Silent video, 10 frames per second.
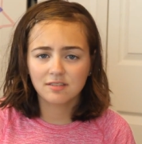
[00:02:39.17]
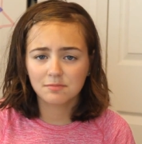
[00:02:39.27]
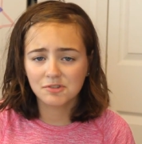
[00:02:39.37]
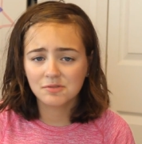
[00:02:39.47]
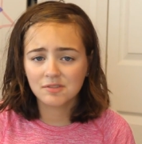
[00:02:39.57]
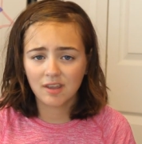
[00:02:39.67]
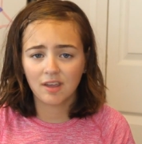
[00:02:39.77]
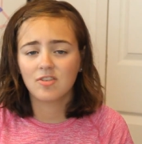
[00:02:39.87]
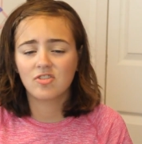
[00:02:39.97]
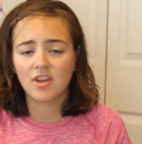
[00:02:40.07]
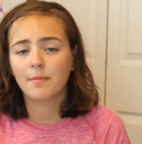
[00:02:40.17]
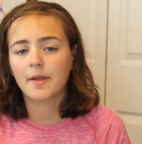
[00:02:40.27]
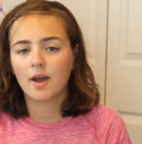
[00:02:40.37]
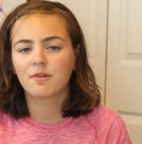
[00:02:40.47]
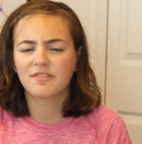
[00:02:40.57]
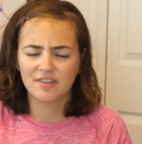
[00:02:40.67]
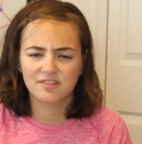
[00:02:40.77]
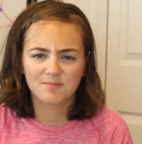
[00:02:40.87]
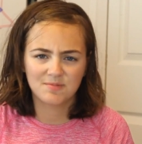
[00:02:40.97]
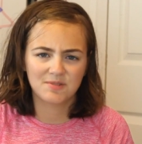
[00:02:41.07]
some music and jamming out can
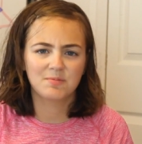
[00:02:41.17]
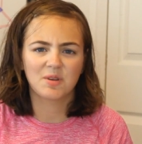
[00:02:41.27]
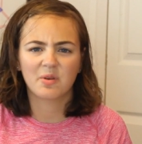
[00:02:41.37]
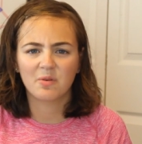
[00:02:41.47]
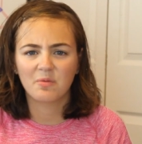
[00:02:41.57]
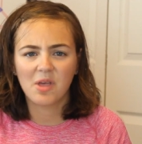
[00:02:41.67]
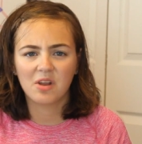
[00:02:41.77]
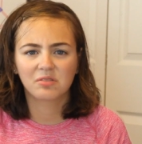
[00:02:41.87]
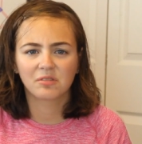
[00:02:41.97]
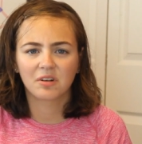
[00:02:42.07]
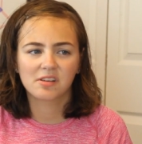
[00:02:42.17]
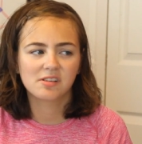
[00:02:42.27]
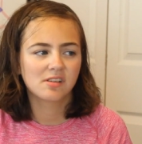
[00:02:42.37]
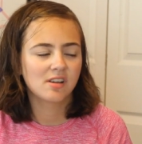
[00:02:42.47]
just be a good way to sort of